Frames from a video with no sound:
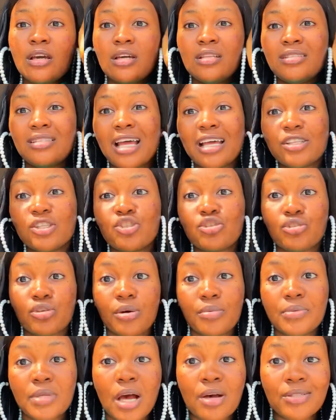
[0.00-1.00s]
nanny
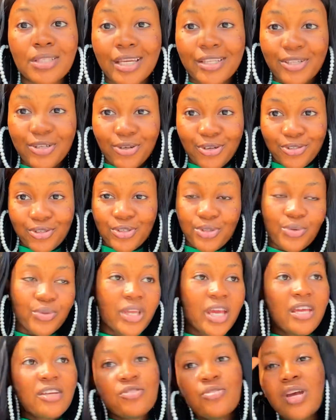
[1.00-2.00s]
jobs outside the country, they'll
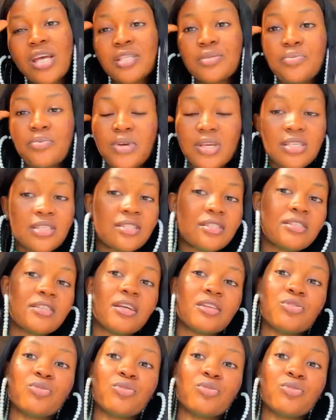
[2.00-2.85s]
tell you no experience needed,